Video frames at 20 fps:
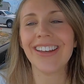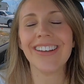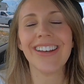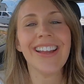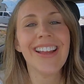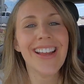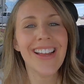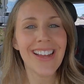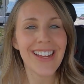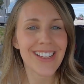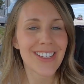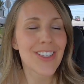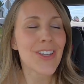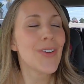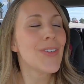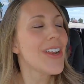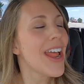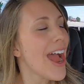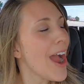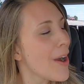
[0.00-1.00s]
And
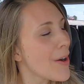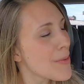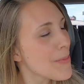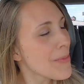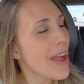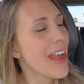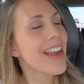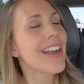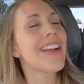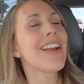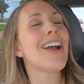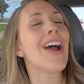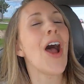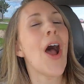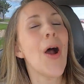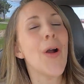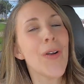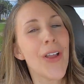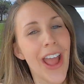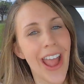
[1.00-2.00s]
so now I'm like,
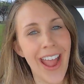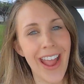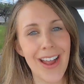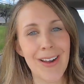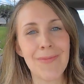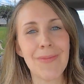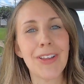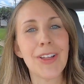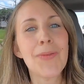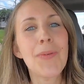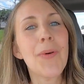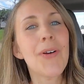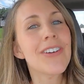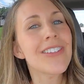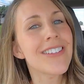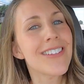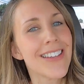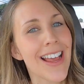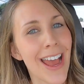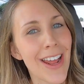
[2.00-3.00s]
okay, I'm a little more
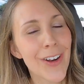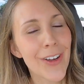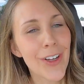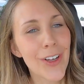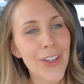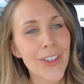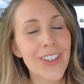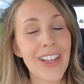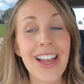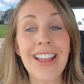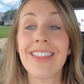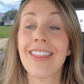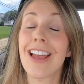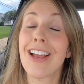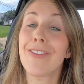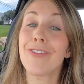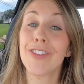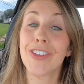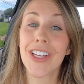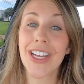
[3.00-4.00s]
settled. And
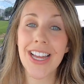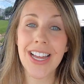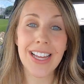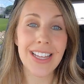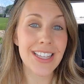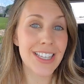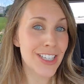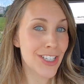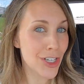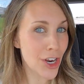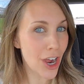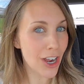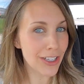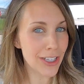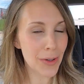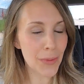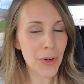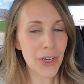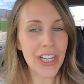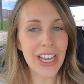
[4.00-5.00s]
thankfully, this dog
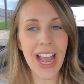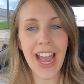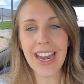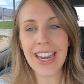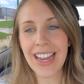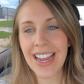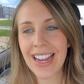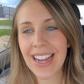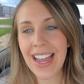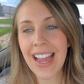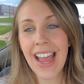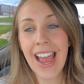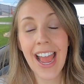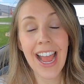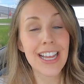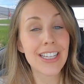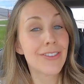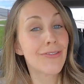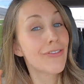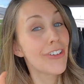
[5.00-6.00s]
that we're getting
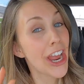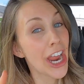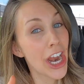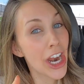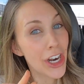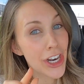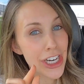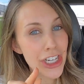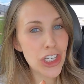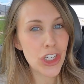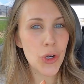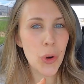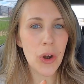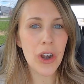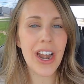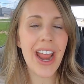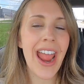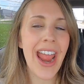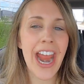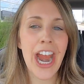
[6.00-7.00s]
has very
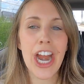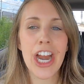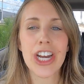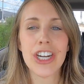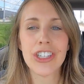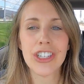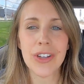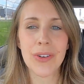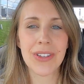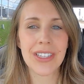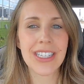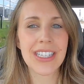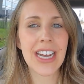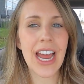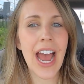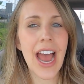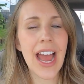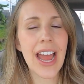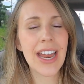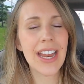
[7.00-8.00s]
short hair, so it's
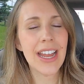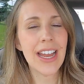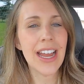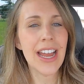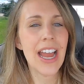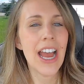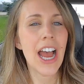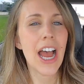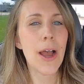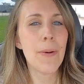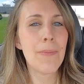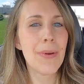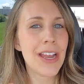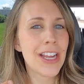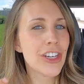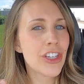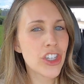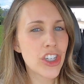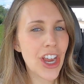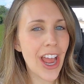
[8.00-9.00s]
not a
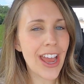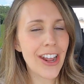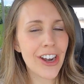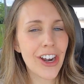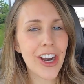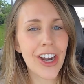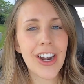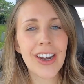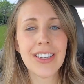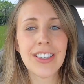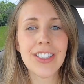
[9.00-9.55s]
big shedder.